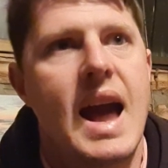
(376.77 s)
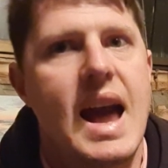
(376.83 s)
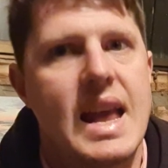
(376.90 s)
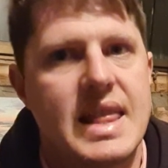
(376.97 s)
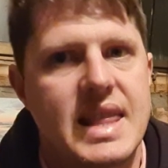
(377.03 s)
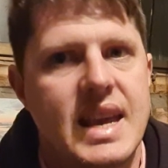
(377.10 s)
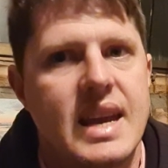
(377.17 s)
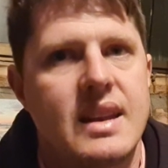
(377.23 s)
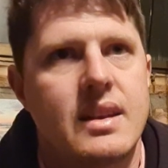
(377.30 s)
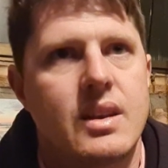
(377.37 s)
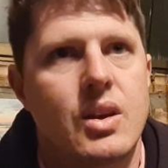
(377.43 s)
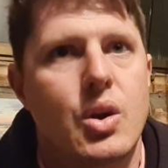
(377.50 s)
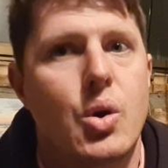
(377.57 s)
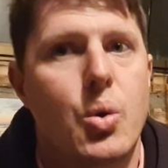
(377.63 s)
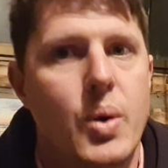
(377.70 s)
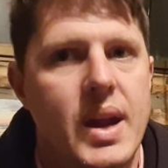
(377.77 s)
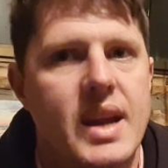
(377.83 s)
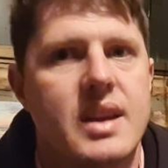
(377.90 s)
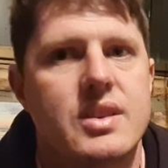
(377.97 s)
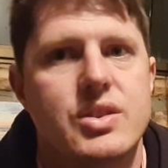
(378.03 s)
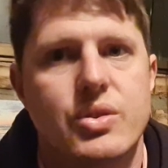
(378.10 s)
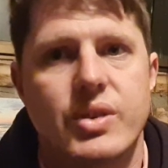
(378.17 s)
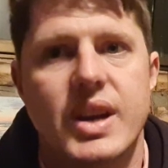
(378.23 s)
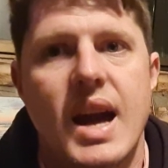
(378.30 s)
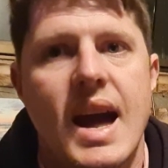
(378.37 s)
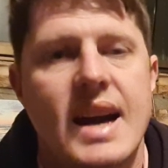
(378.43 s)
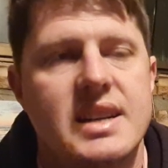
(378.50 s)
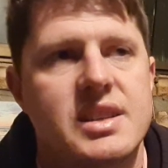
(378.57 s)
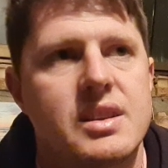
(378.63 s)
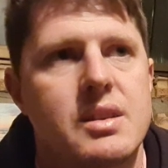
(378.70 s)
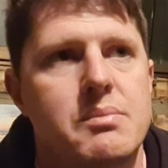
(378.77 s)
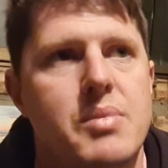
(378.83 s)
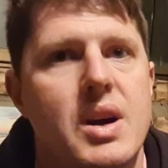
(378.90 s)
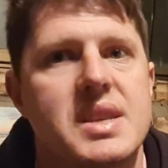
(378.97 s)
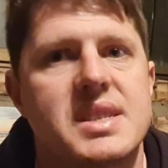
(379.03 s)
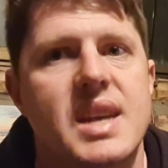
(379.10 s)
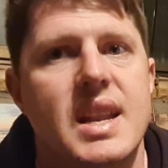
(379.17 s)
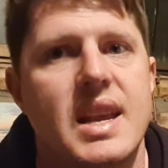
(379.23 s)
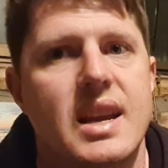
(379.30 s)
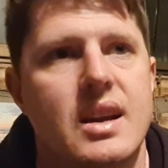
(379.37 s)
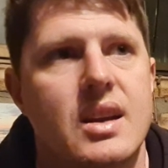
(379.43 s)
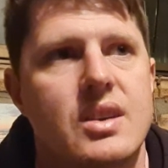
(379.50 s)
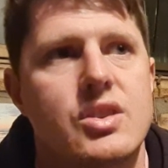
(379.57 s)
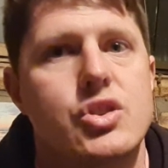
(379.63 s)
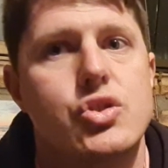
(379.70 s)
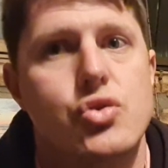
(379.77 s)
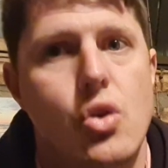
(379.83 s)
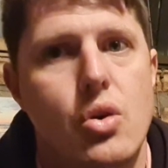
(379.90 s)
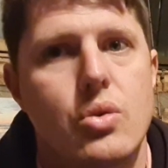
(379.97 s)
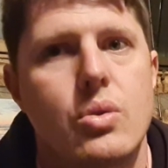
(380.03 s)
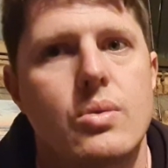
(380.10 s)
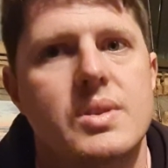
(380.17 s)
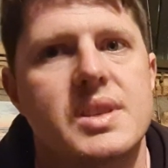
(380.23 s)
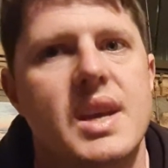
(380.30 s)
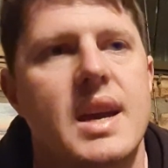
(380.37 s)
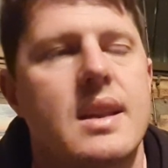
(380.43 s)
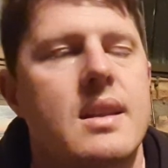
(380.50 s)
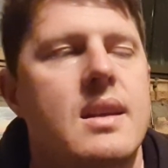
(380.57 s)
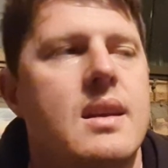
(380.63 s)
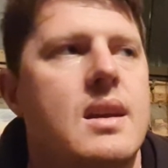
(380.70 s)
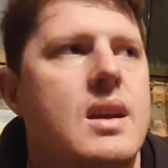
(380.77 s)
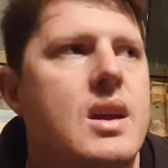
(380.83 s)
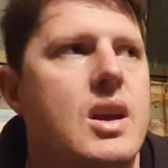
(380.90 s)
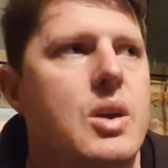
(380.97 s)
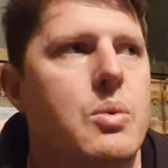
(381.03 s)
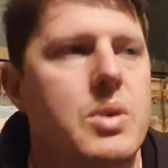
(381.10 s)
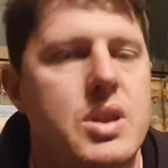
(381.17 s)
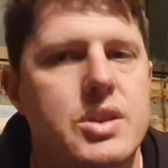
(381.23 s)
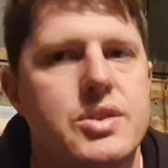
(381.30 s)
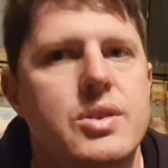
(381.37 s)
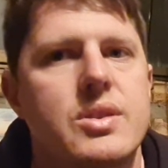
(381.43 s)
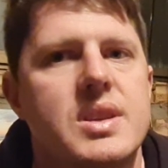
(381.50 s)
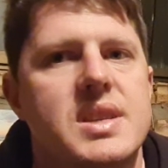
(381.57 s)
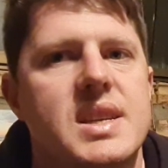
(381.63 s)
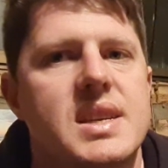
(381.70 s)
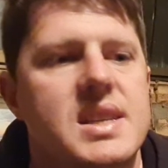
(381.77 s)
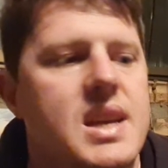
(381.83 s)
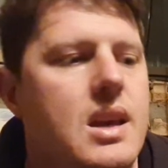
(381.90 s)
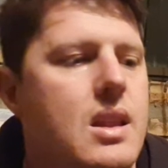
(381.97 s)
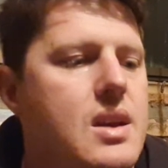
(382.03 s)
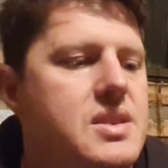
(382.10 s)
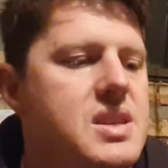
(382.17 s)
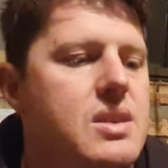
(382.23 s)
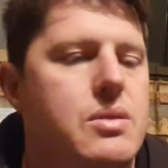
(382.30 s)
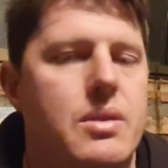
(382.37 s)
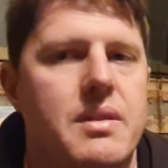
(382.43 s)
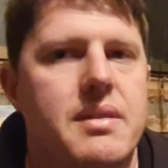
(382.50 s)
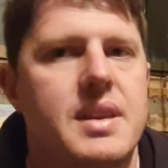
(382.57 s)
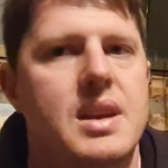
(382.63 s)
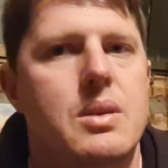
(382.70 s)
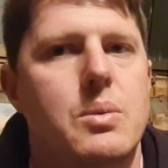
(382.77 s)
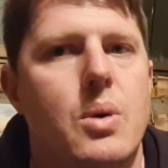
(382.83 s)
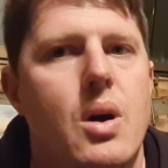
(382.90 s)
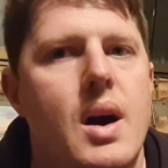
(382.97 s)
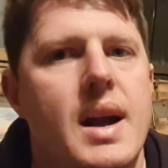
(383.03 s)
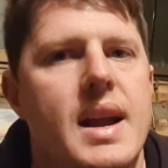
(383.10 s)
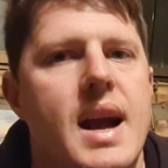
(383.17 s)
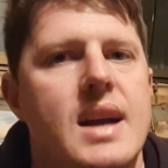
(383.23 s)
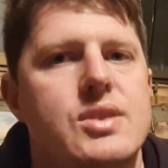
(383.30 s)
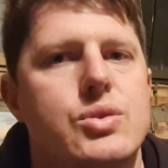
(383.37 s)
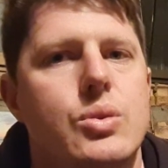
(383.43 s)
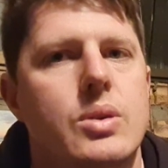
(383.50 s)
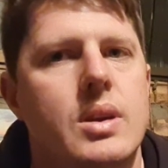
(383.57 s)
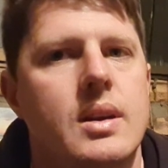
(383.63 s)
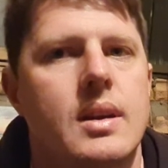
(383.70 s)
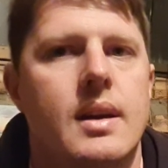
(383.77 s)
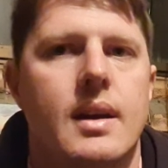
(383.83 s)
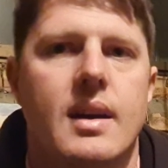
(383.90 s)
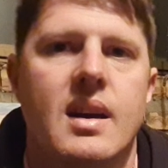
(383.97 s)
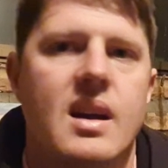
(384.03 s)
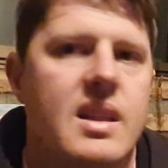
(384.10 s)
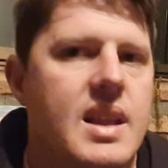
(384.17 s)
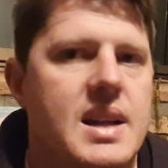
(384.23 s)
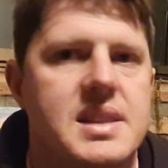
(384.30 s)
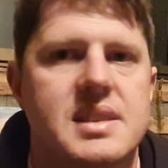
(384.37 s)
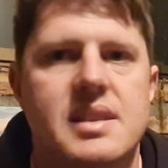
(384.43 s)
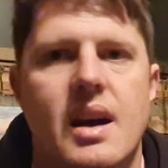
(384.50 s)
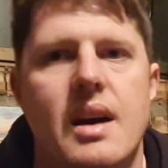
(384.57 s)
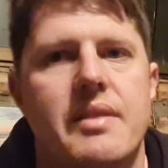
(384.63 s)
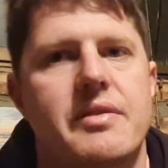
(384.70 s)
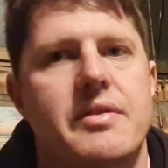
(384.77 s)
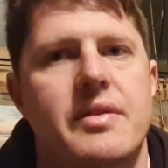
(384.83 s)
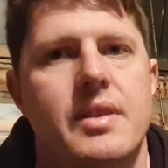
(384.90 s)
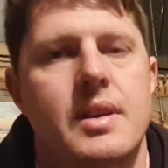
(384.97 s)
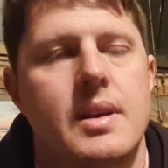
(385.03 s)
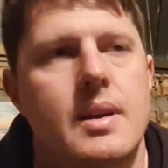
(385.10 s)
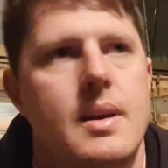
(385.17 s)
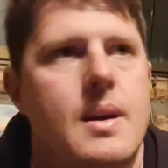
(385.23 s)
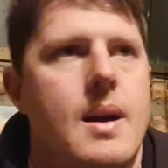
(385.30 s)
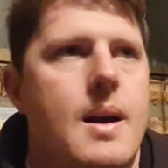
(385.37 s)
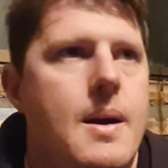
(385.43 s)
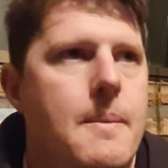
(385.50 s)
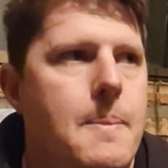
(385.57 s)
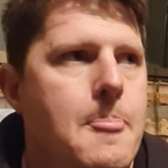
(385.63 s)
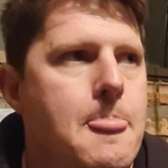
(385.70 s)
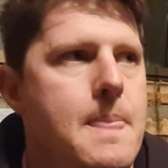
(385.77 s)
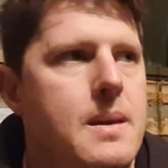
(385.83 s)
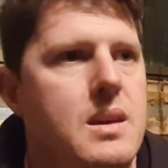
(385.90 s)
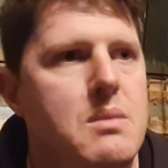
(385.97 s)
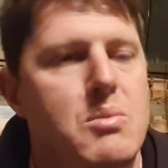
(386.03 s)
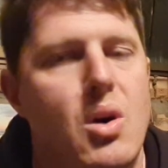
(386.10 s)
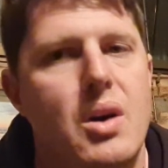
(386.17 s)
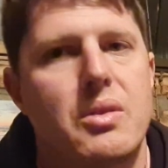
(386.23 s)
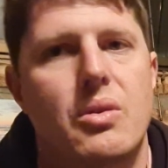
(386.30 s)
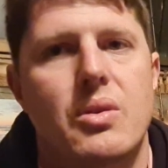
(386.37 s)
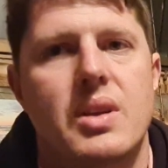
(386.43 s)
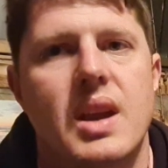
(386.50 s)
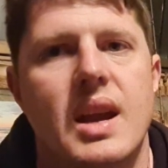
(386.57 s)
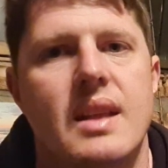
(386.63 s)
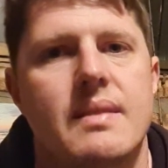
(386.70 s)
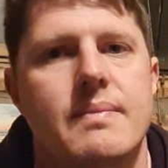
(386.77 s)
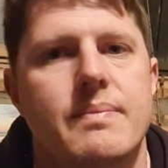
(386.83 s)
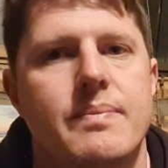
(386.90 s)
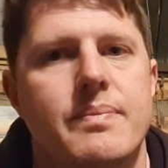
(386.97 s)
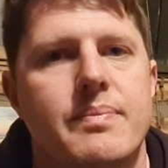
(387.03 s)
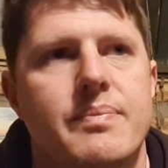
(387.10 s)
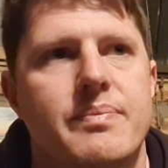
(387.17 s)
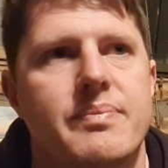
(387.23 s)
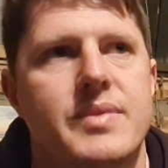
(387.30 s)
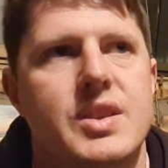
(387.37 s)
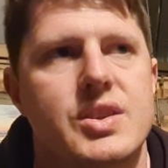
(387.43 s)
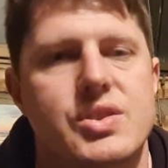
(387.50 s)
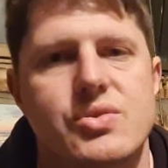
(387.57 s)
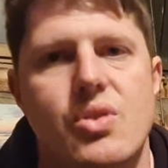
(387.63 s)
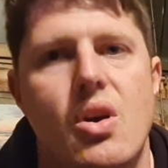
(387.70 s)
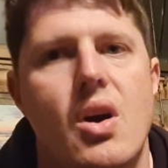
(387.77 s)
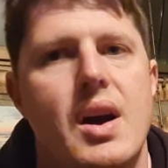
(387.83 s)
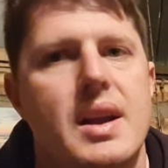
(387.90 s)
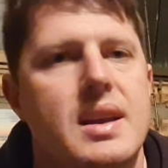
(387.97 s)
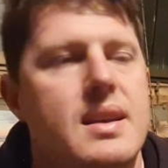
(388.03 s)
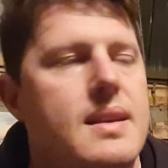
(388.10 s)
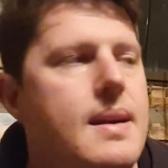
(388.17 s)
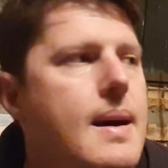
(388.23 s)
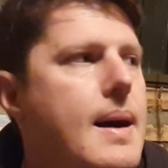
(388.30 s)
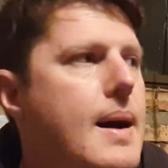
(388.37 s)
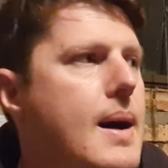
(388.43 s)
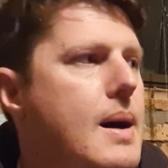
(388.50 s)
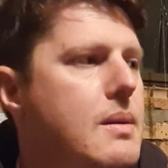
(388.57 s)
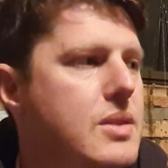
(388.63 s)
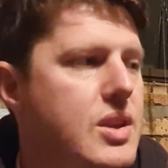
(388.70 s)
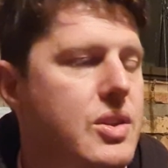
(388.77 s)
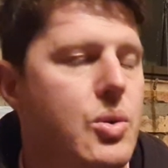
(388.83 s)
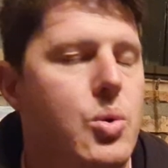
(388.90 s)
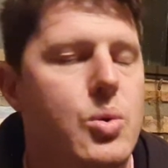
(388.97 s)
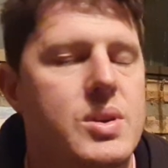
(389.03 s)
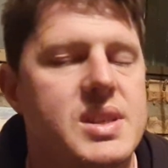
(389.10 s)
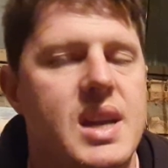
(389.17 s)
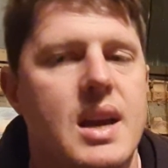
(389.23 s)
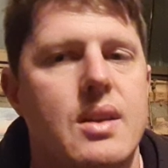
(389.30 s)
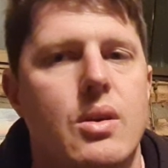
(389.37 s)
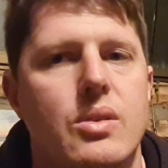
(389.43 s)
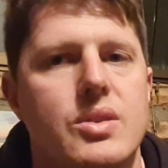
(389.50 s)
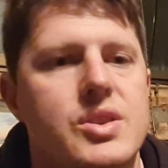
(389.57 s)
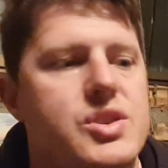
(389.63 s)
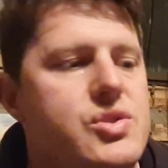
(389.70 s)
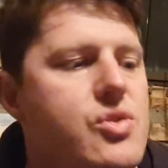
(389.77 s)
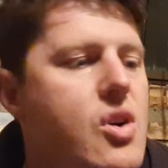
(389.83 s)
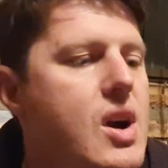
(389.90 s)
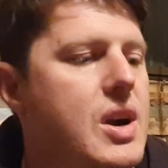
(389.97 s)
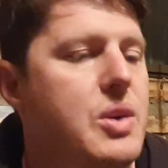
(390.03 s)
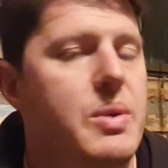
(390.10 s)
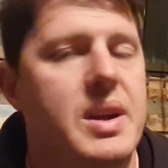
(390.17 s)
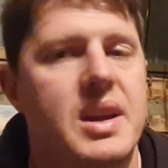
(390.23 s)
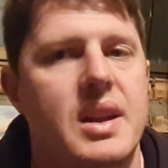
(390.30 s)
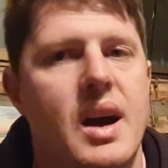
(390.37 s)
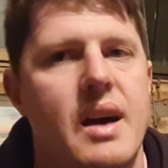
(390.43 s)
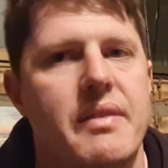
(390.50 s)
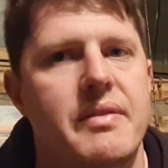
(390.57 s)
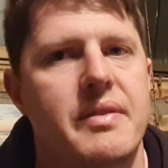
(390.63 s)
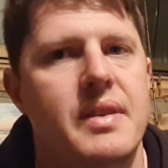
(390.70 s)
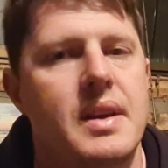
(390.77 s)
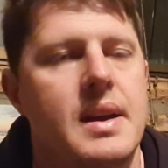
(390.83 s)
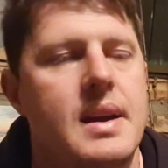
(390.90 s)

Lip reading: and then quick to react by setting a strong hook set. With a 2 to 6 kilo stick on a thicker wire gauge hook, that's tough. You might not get the strike, the hook set on the strike quick enough.